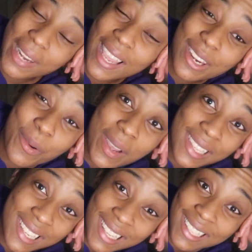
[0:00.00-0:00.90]
I know I
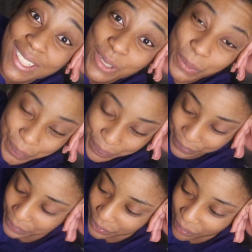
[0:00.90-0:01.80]
look a little,
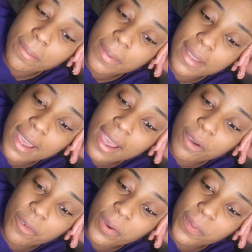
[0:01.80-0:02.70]
but
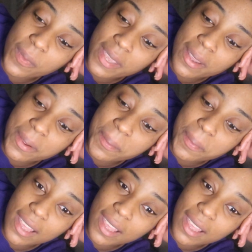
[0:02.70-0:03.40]
God woke me up